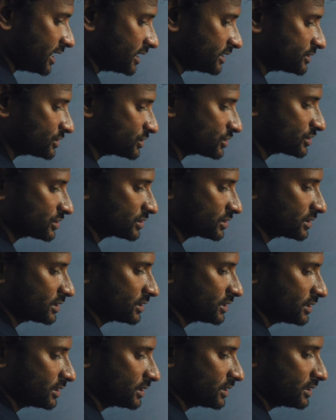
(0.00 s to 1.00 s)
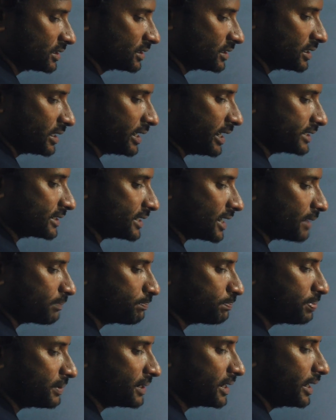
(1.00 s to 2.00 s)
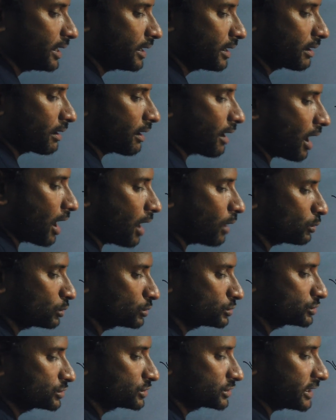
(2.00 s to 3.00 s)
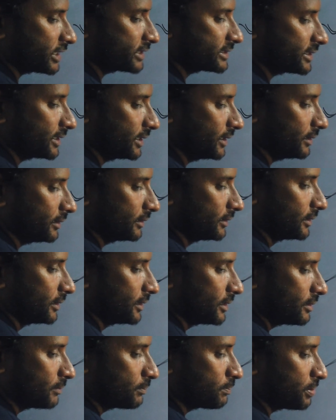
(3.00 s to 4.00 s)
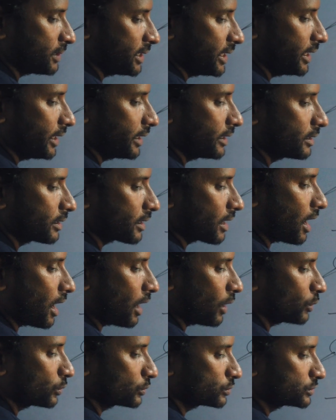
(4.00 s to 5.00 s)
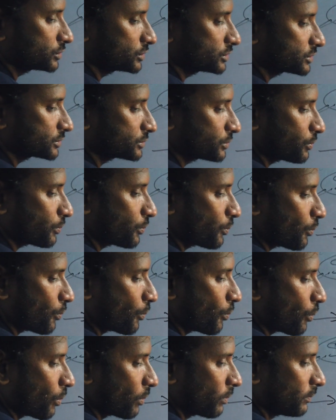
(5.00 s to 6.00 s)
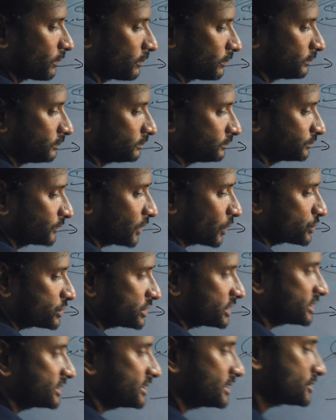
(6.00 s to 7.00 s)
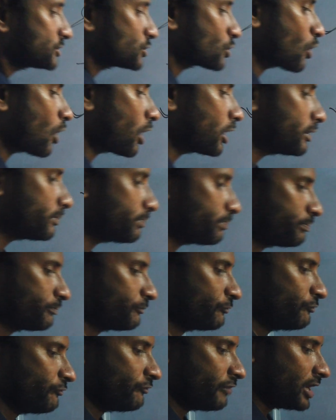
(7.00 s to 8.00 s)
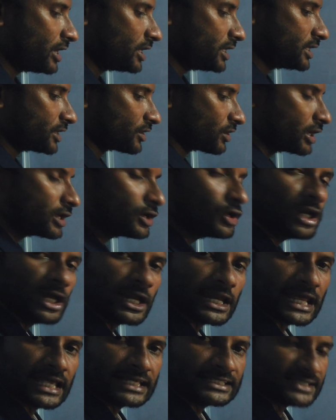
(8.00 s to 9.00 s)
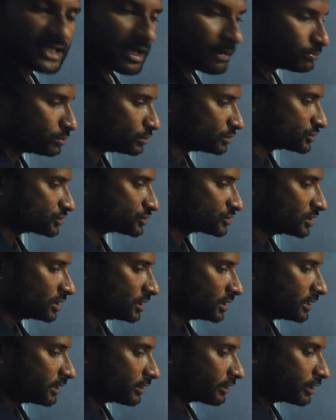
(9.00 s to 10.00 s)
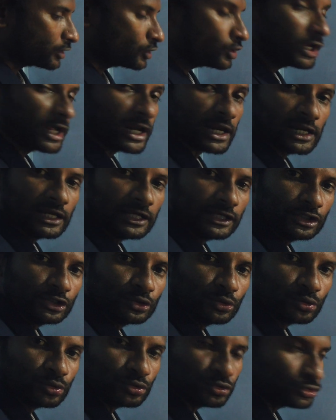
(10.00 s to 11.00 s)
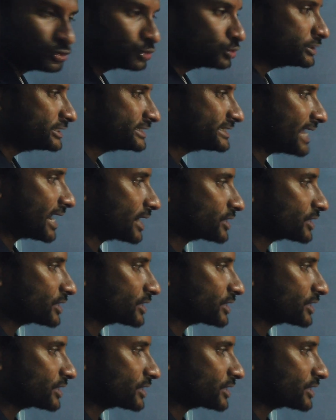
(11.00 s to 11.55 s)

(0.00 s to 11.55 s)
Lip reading: at a playground. At a playground. Now see, these are all very regular examples. Regularly you do this